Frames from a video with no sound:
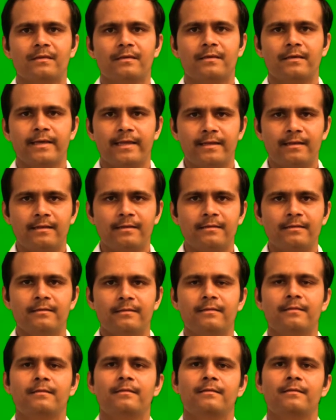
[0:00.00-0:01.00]
N,
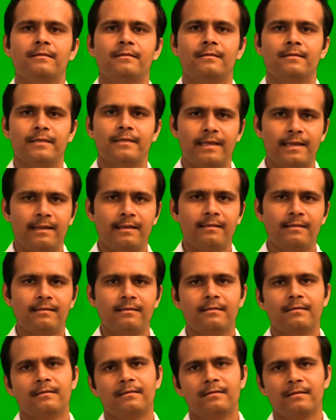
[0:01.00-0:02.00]
L,
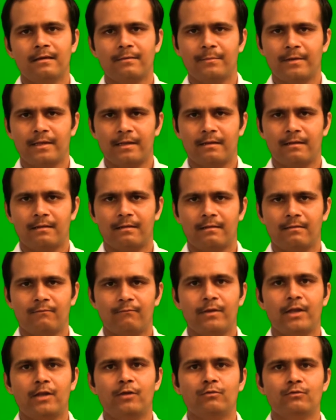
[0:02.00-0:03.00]
ml,
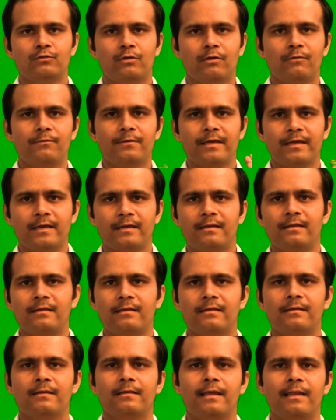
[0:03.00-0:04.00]
values of n,
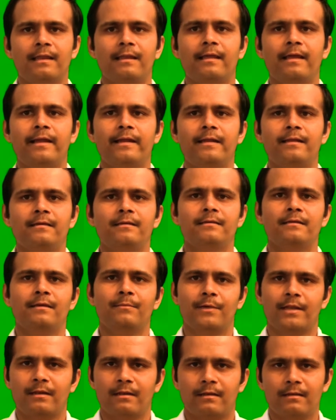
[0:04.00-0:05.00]
l and
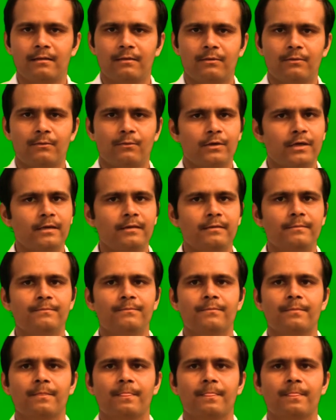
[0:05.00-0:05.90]
ml. Okay.